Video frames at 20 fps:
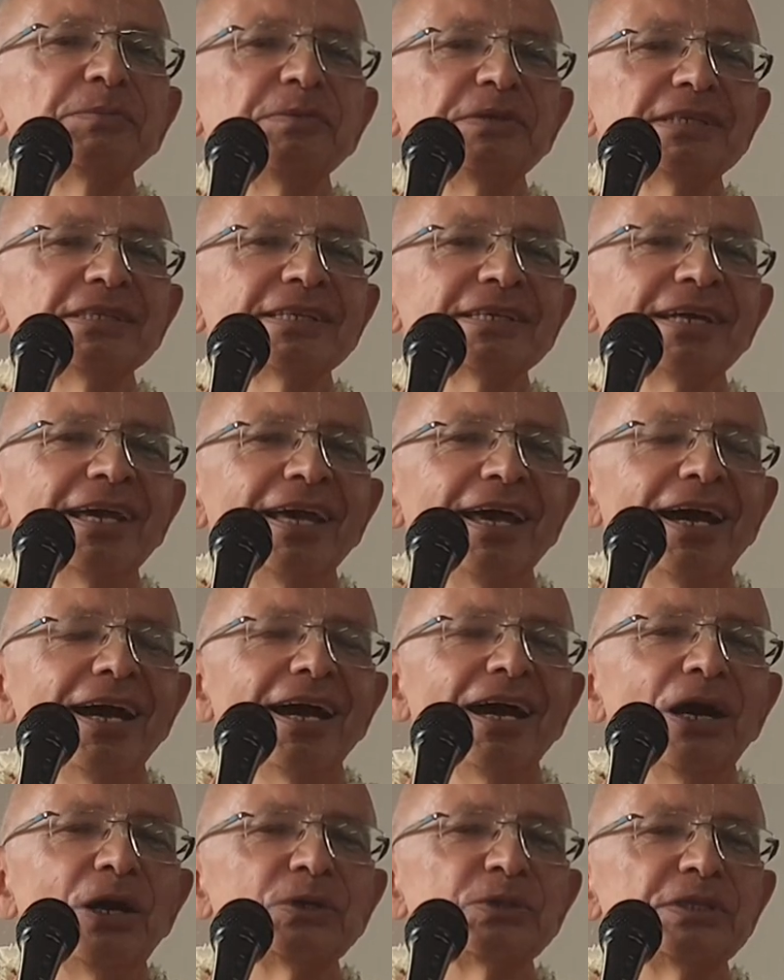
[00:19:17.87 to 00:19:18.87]
Pit,
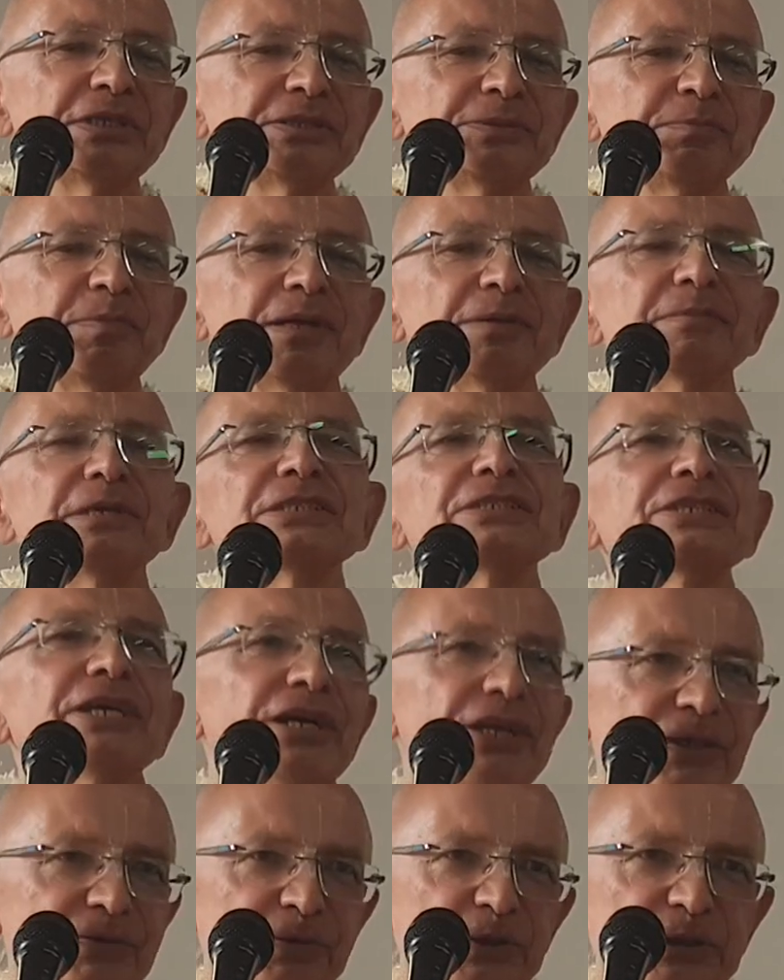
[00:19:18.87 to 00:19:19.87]
how this
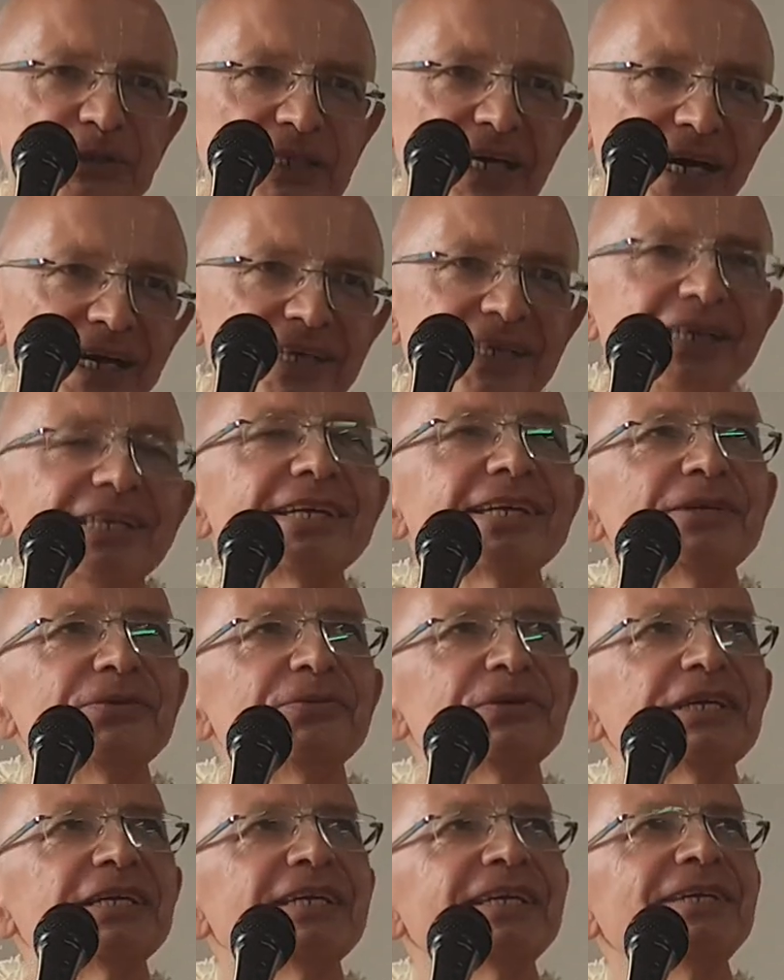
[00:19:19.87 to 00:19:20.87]
Brahmachari was hiding
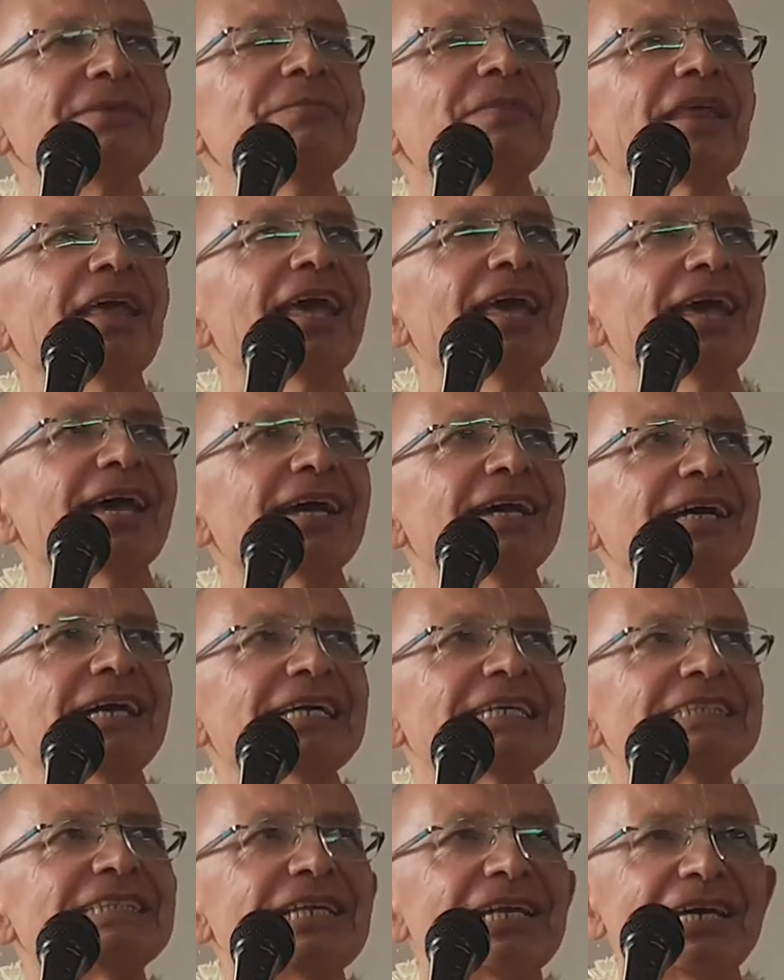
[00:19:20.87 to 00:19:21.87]
away,
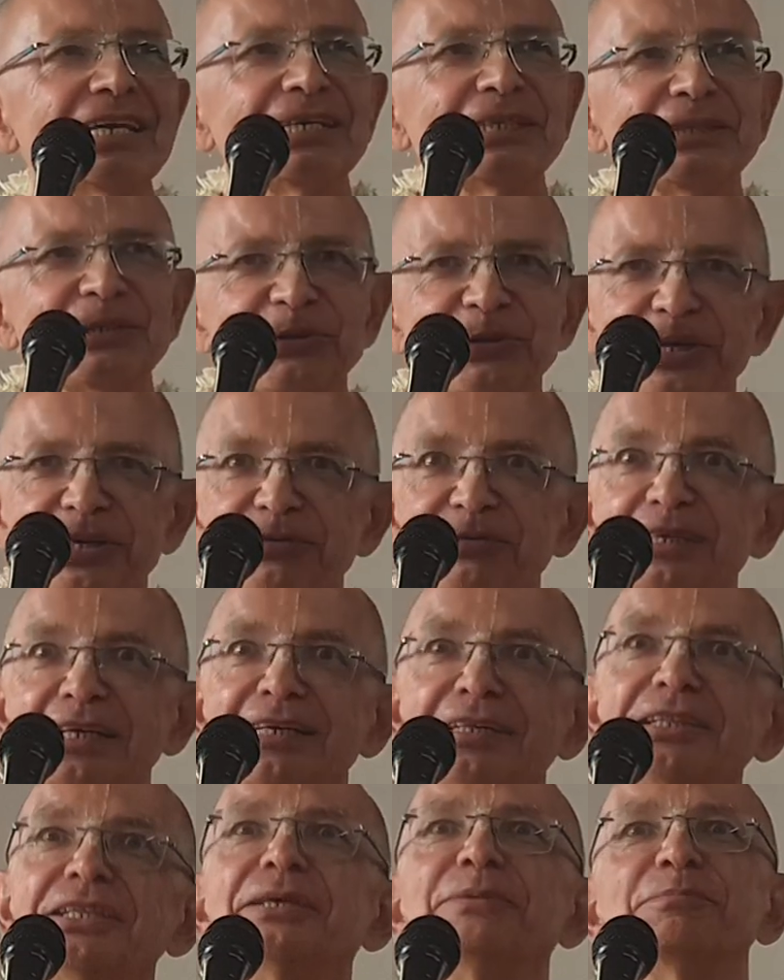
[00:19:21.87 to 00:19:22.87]
trying to have a
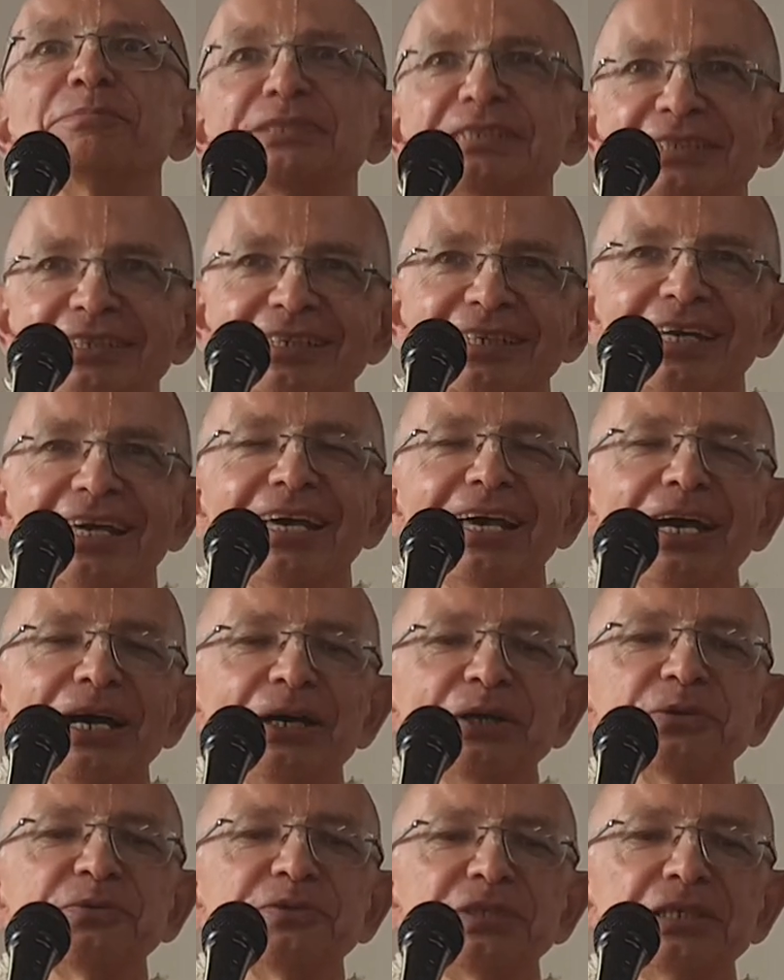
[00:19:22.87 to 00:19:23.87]
glimpse
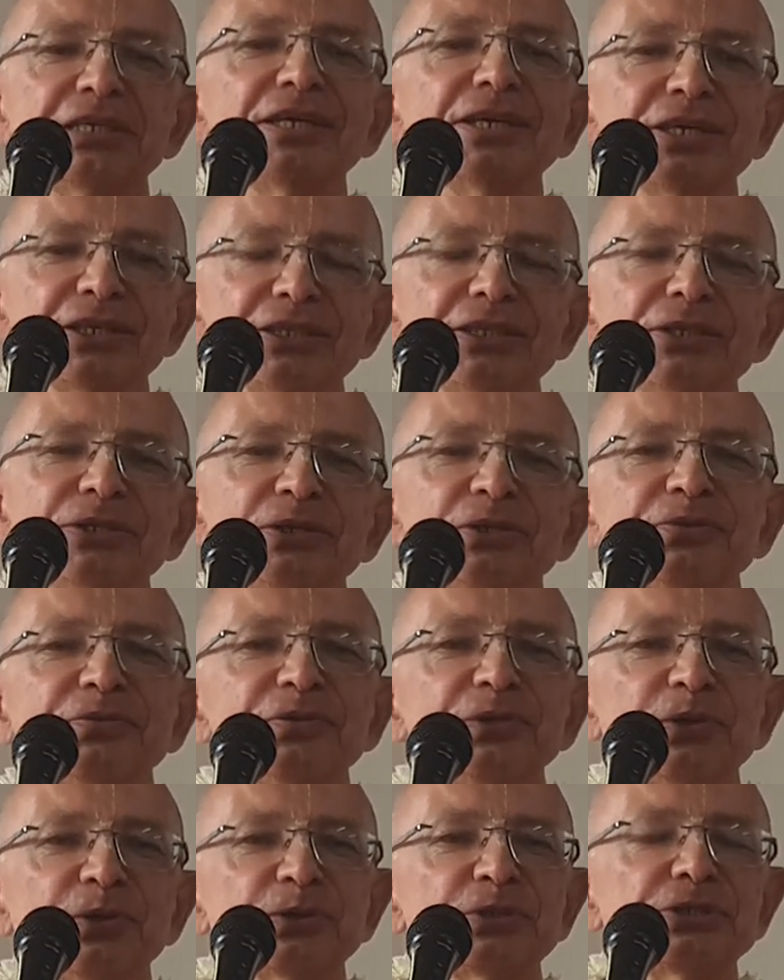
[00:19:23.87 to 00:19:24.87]
of the kirtan
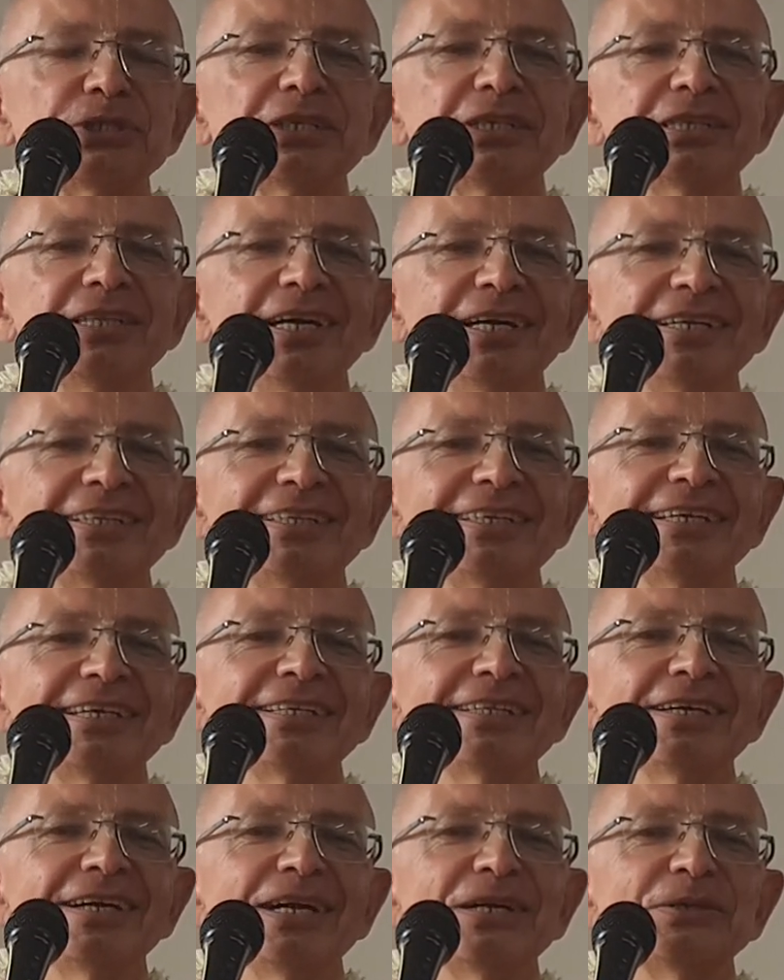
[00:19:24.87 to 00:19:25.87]
of Lord Chaitanya,
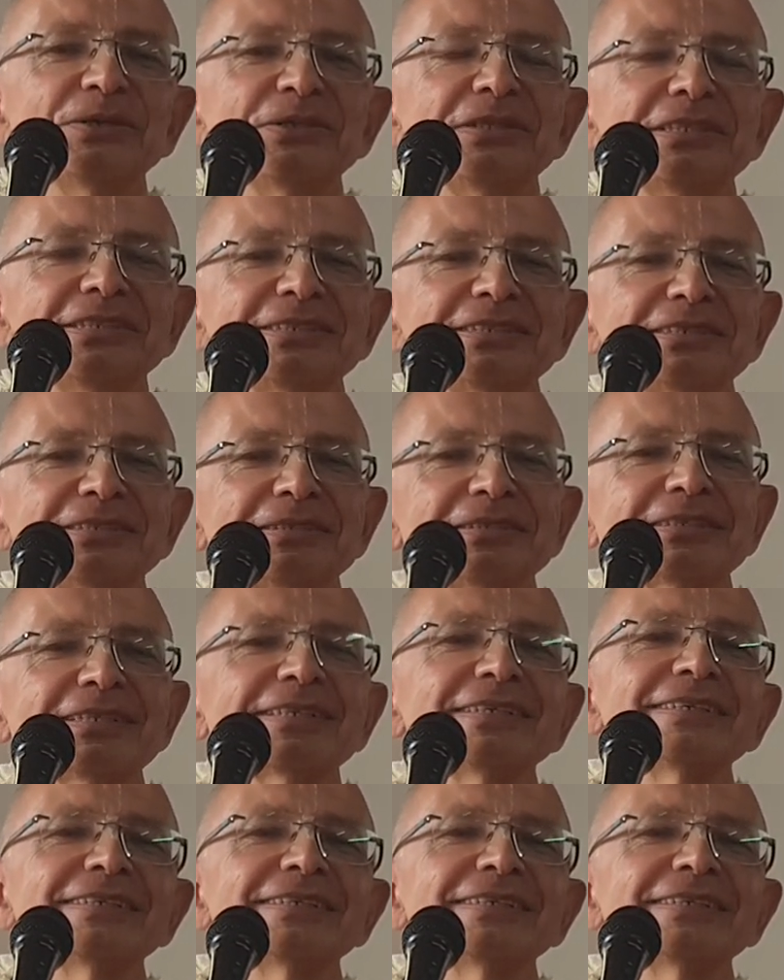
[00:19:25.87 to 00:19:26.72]
and how this